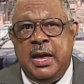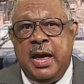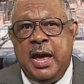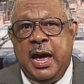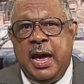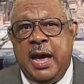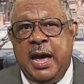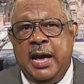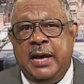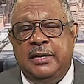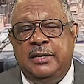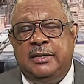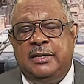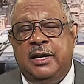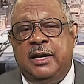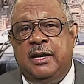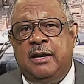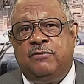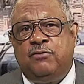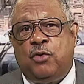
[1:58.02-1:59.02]
And
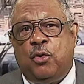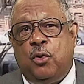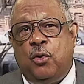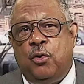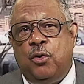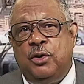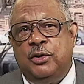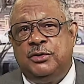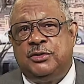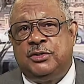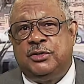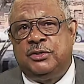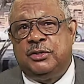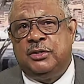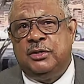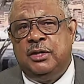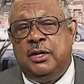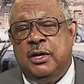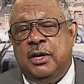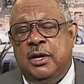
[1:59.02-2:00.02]
then of course,
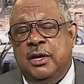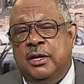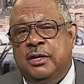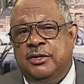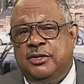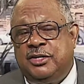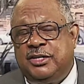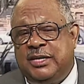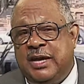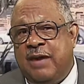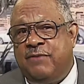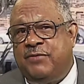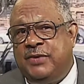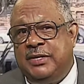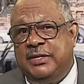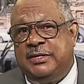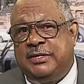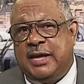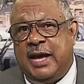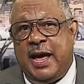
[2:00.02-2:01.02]

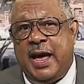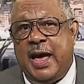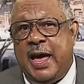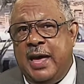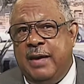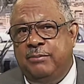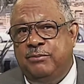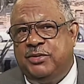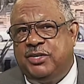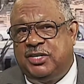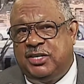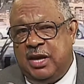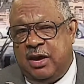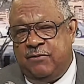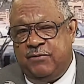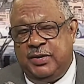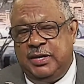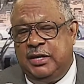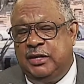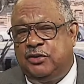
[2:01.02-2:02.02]
seven times
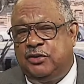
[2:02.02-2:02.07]
seven is